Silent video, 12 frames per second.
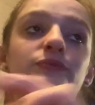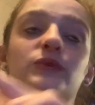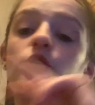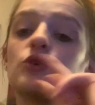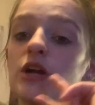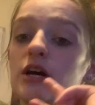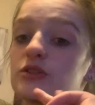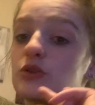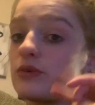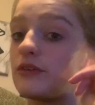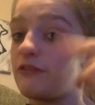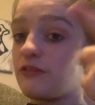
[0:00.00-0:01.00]
You can also
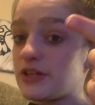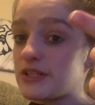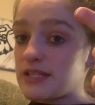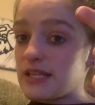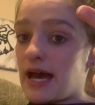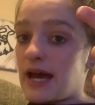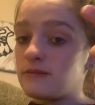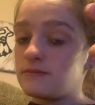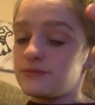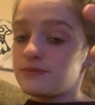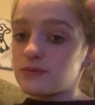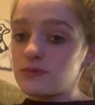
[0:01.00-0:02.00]
reverse that
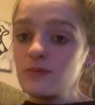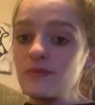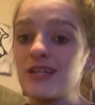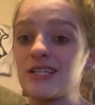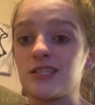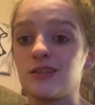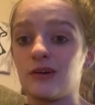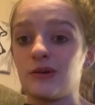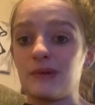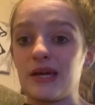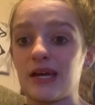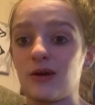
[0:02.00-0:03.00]
to
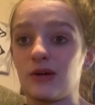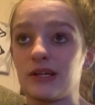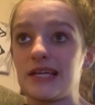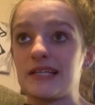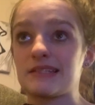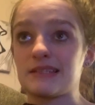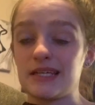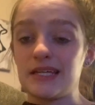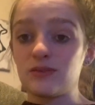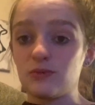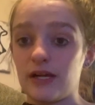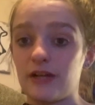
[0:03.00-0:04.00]
make it where they
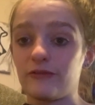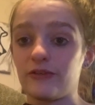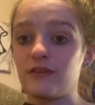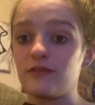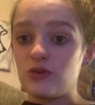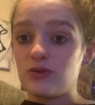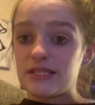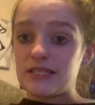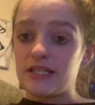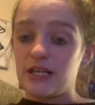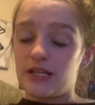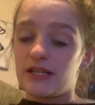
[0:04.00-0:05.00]
sit right in front of you and
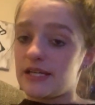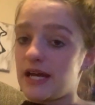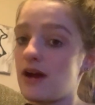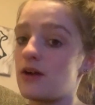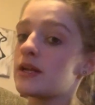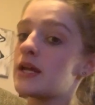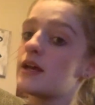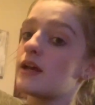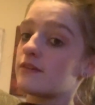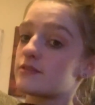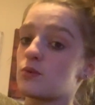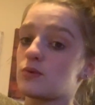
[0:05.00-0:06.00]
stare you down
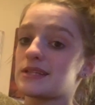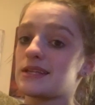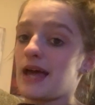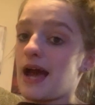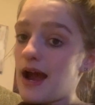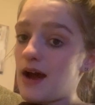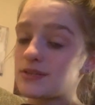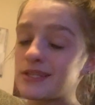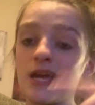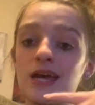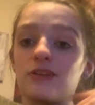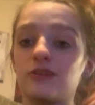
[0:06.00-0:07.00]
if someone's in the house.
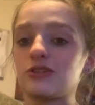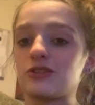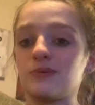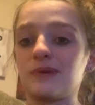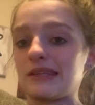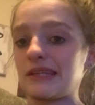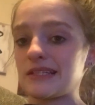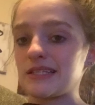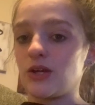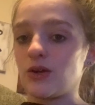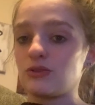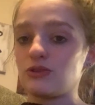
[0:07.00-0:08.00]
There's just so many things that
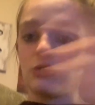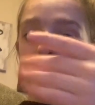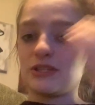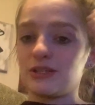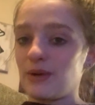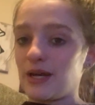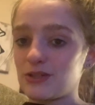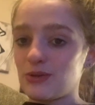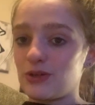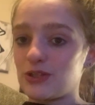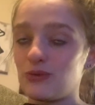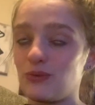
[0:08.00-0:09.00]
you could do. It depends on
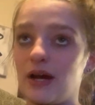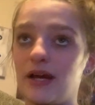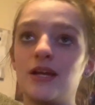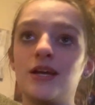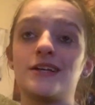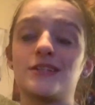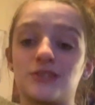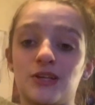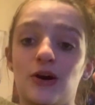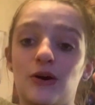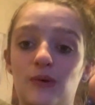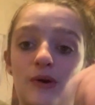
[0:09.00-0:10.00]
what you want.
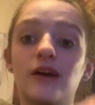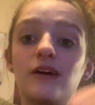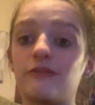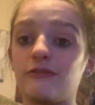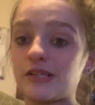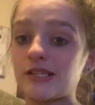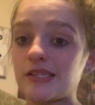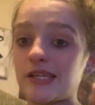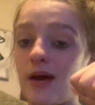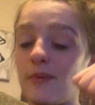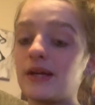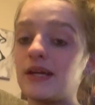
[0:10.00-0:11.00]
So first
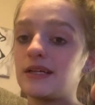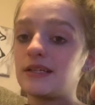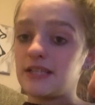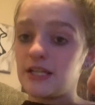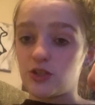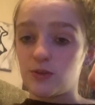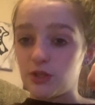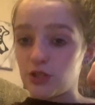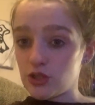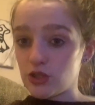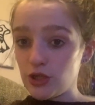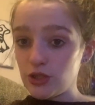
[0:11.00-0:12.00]
step, teach them to
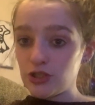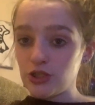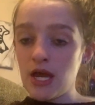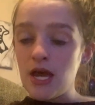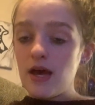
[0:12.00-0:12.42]
search.